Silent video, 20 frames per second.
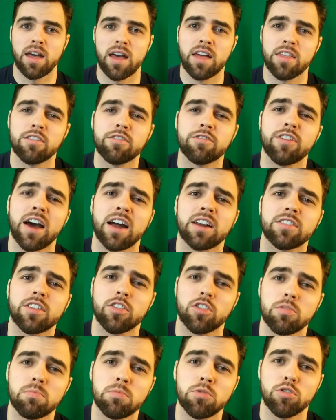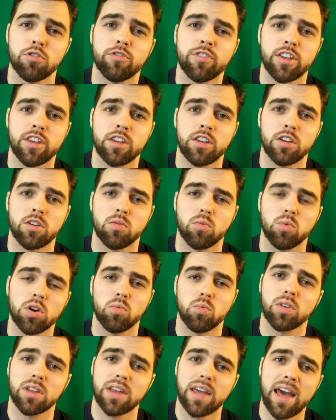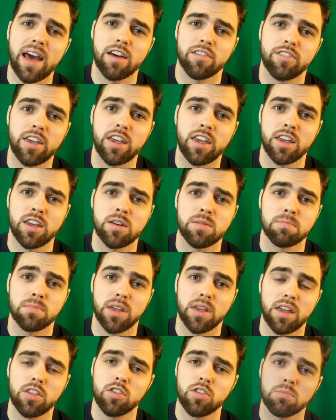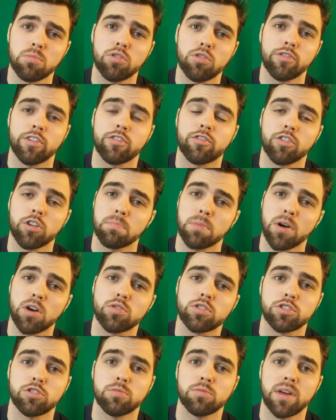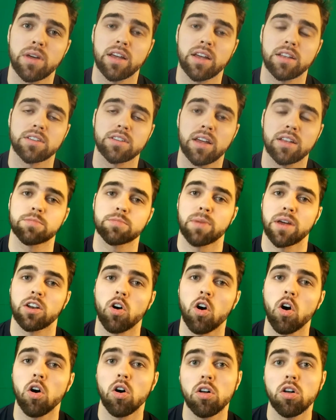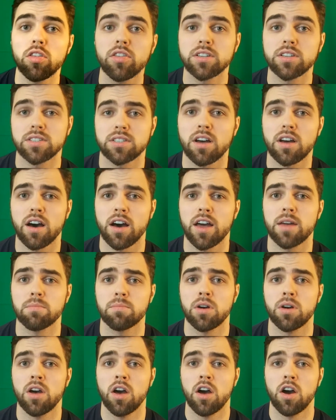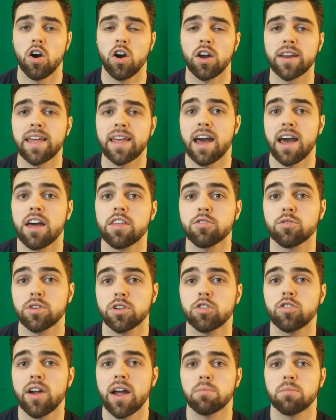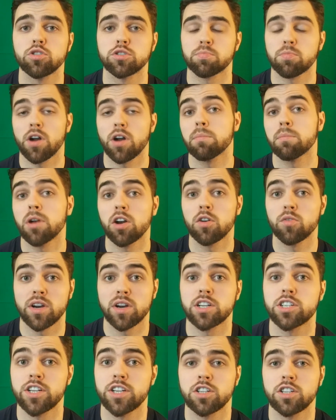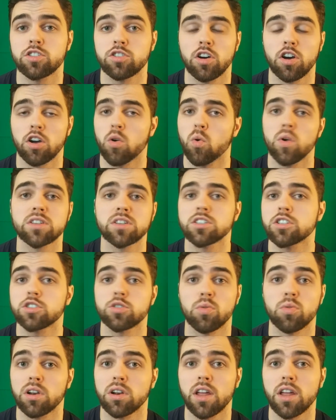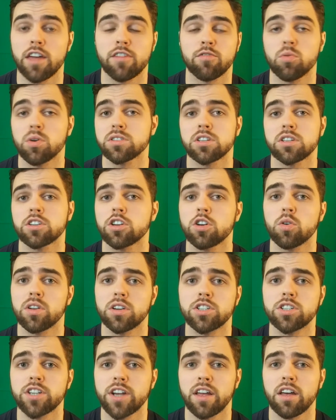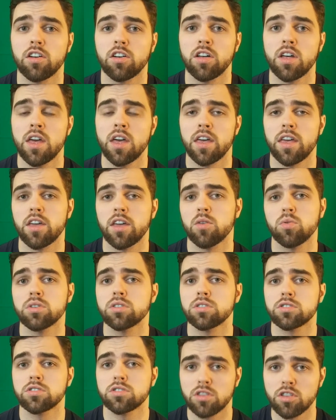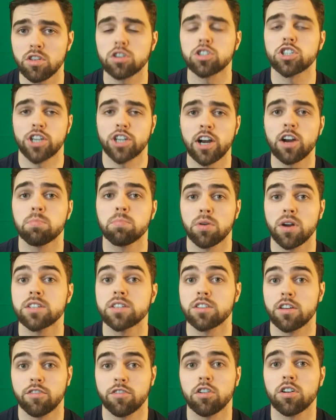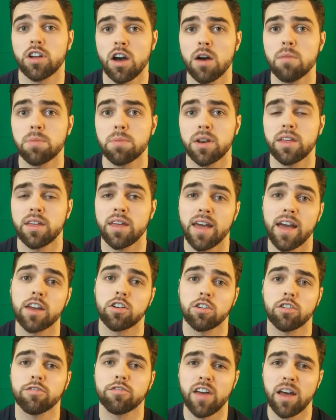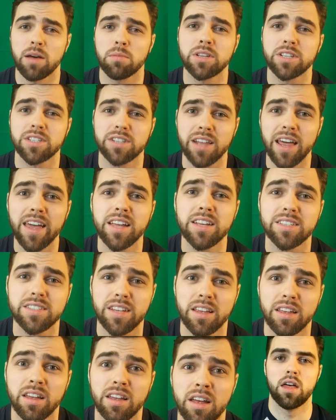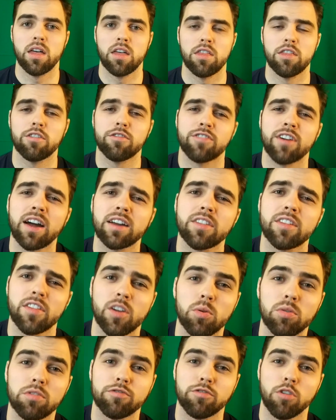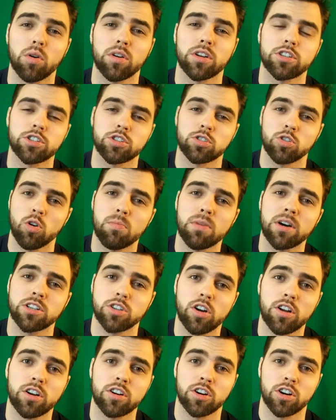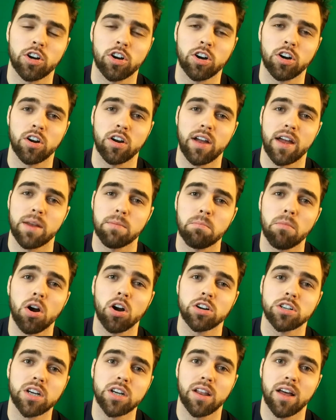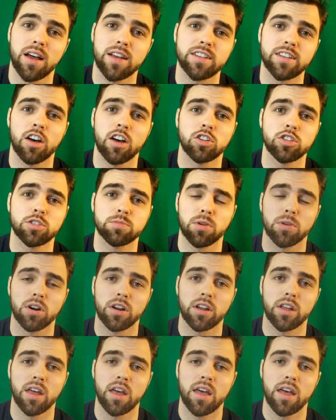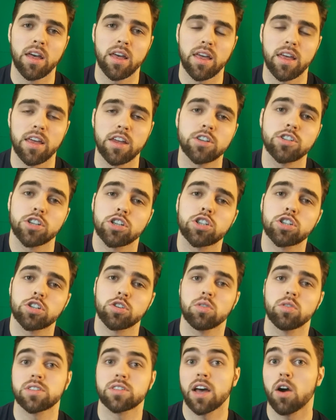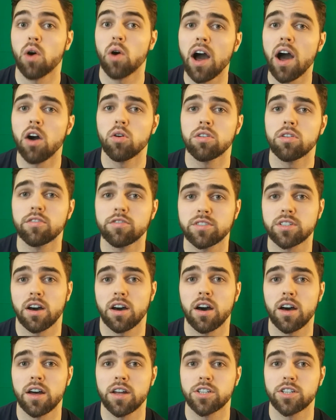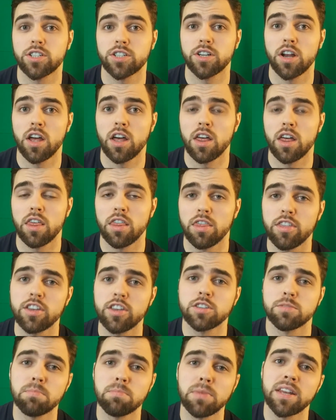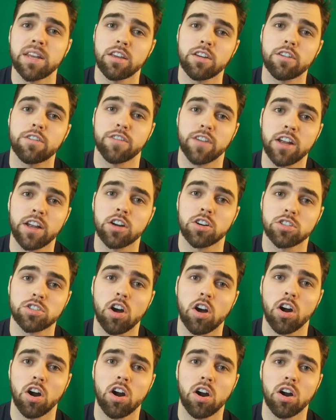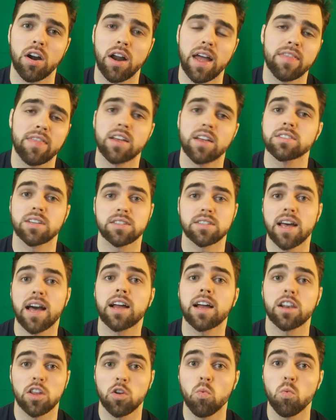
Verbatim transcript: And the fact that the movie would only have him in the movie for about two minutes and spend all this time on Katharine Graham, whose primary risk she took wasn't to her life, wasn't to go to jail, it was the share price of her company and her family's legacy the fact that they would focus so much on her and marginalize Ellsberg, it just shows how out of touch these media figures are, and that's exactly